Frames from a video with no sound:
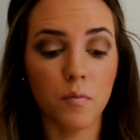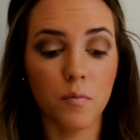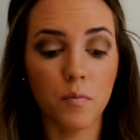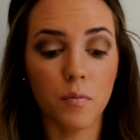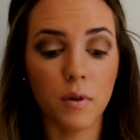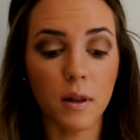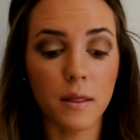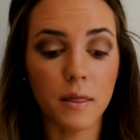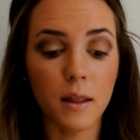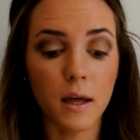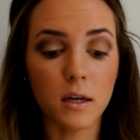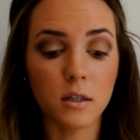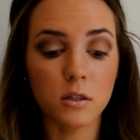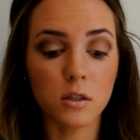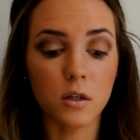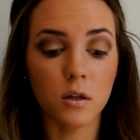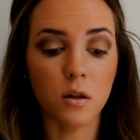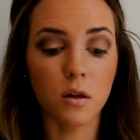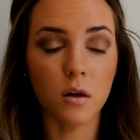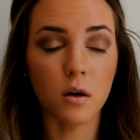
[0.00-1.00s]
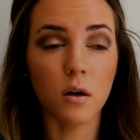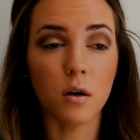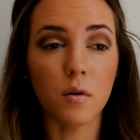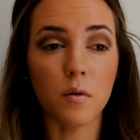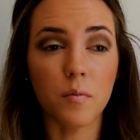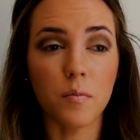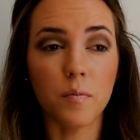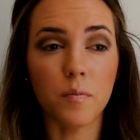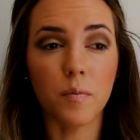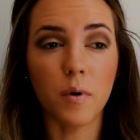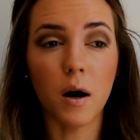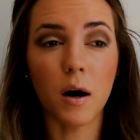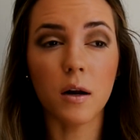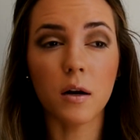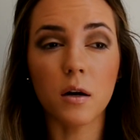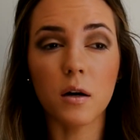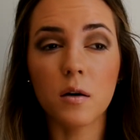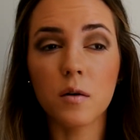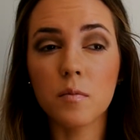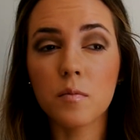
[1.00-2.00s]
blend that to the
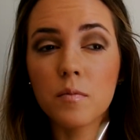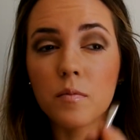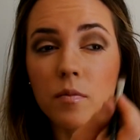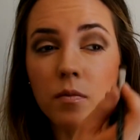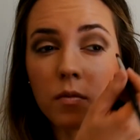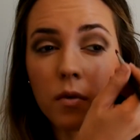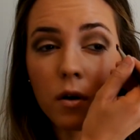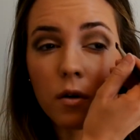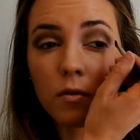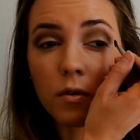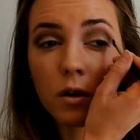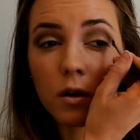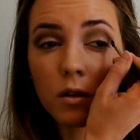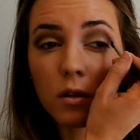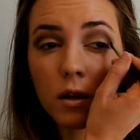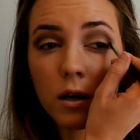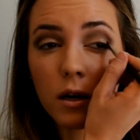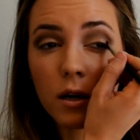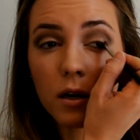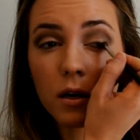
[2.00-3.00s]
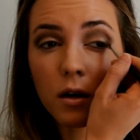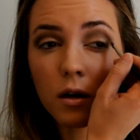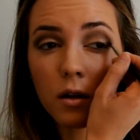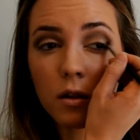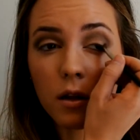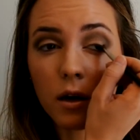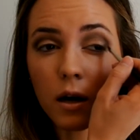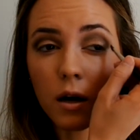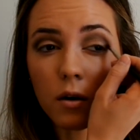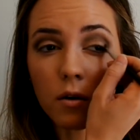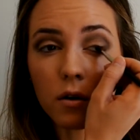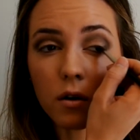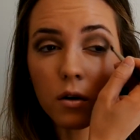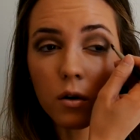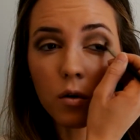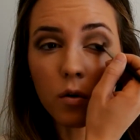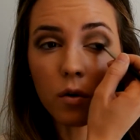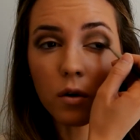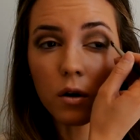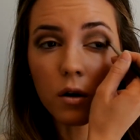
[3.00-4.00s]
bottom of your lid on the outer
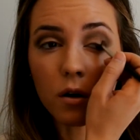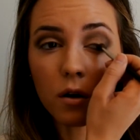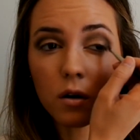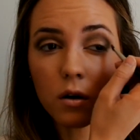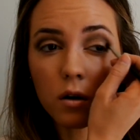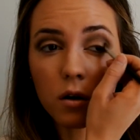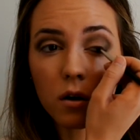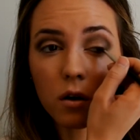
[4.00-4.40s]
corner,